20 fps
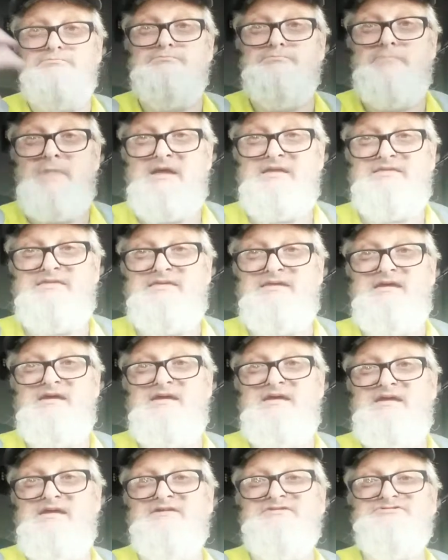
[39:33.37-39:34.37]
make the
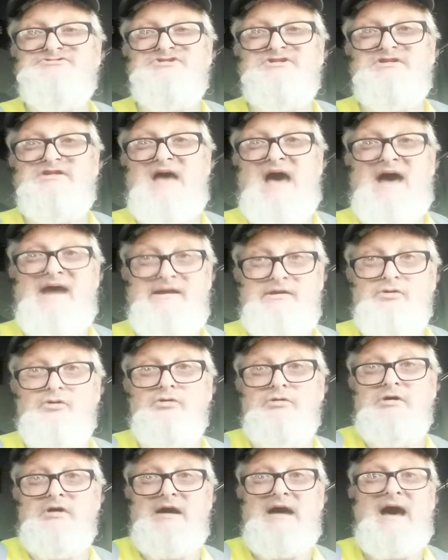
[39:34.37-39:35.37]
engine idle
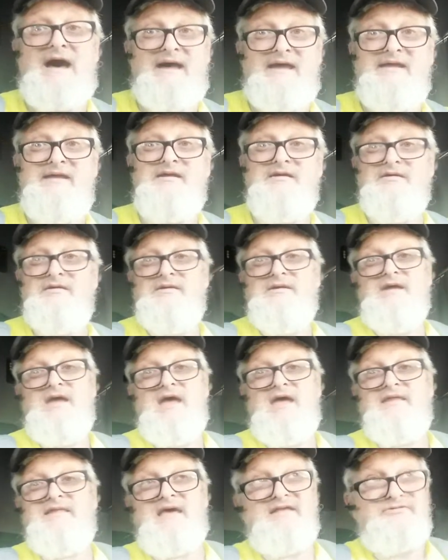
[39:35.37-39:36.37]
high,
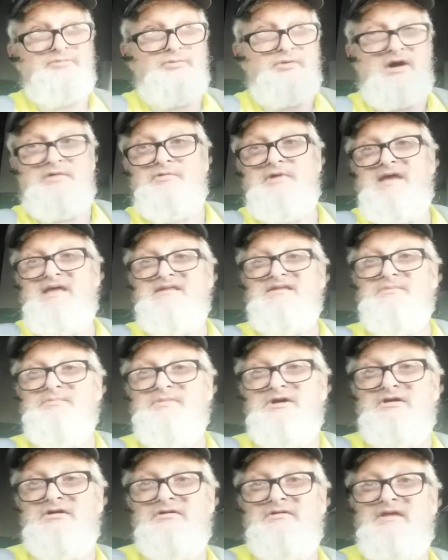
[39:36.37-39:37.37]
and that's what ran the
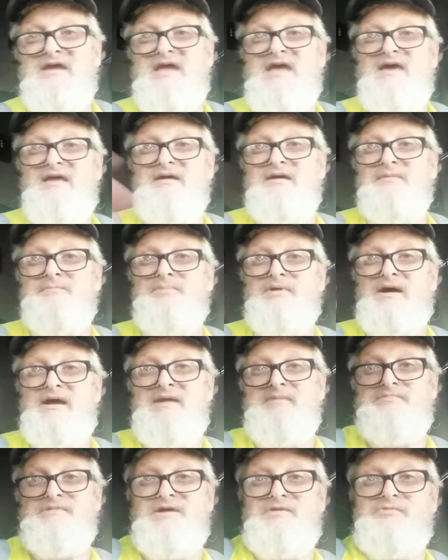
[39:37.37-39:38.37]
mill. They had a
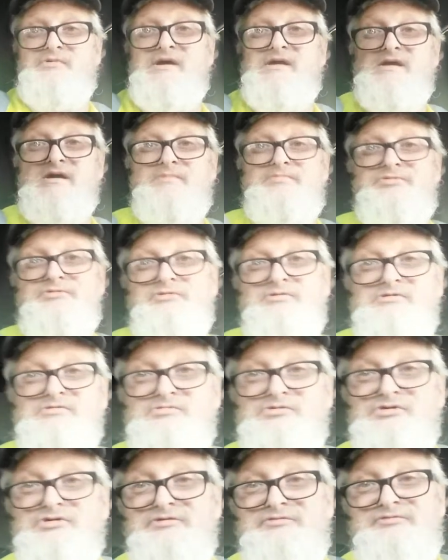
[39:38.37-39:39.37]
pipe that went up through the
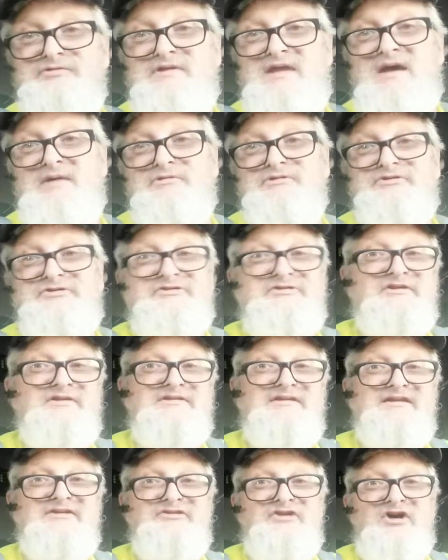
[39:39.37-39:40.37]
roof, and that was the
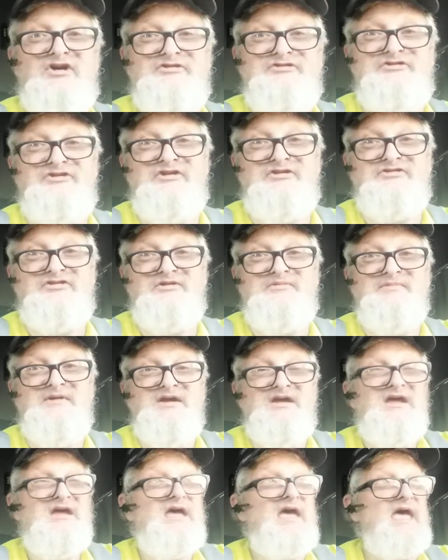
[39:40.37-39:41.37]
exhaust system,
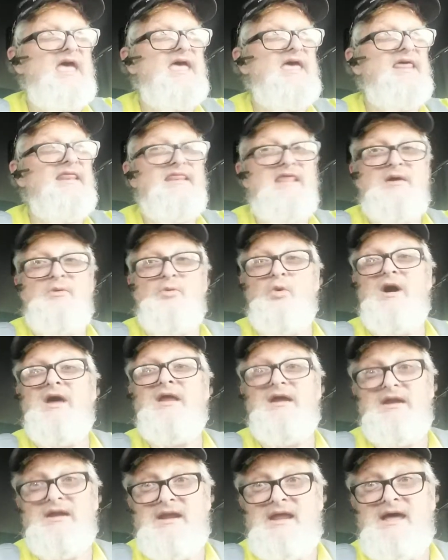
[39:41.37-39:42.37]
and what
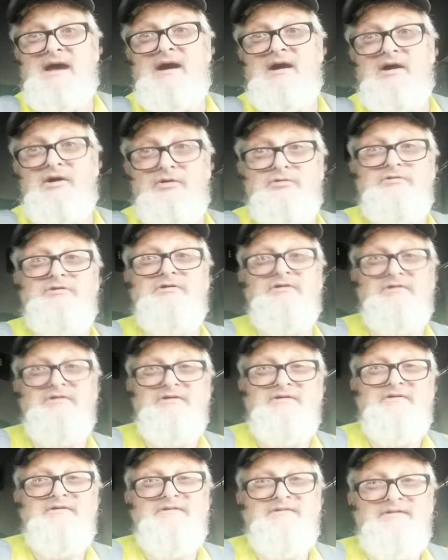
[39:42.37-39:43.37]
allowed
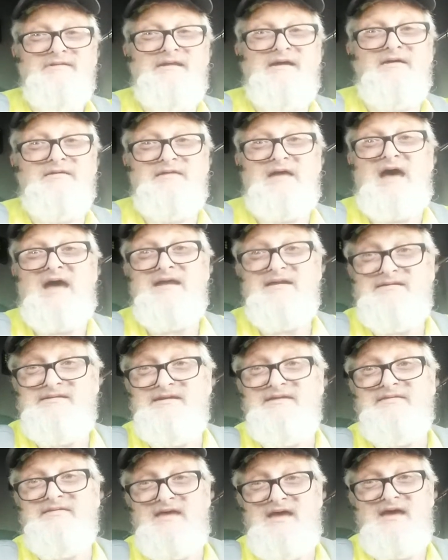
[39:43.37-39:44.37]
I
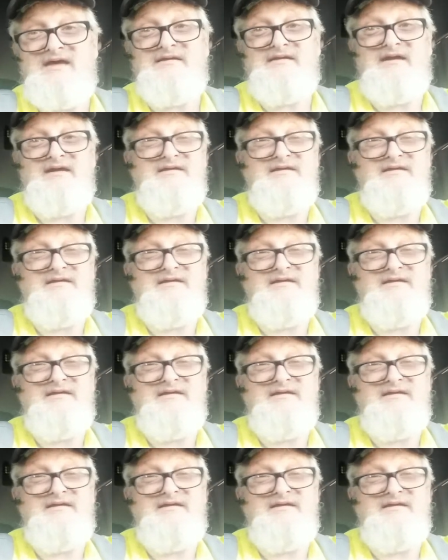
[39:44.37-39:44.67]
did that.